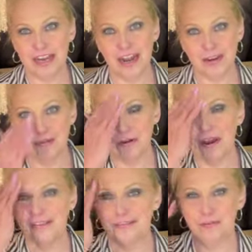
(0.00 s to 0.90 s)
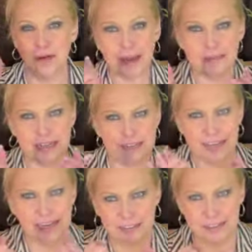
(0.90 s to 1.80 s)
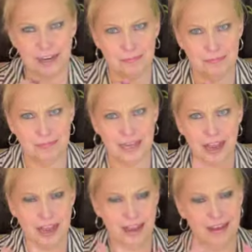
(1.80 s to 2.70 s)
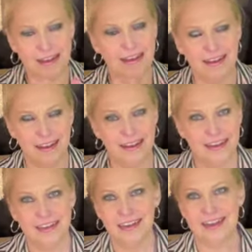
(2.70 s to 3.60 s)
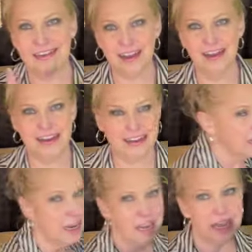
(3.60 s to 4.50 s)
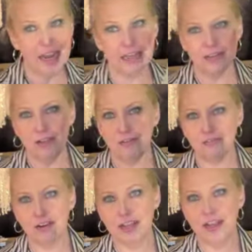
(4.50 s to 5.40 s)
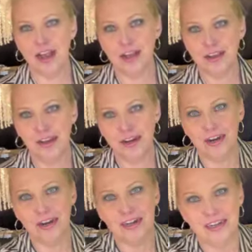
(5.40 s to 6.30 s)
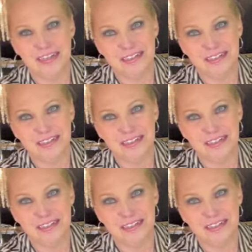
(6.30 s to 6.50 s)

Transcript: I grabbed it. I snatched it up like, ha ha, I got it. It is FCUK Her.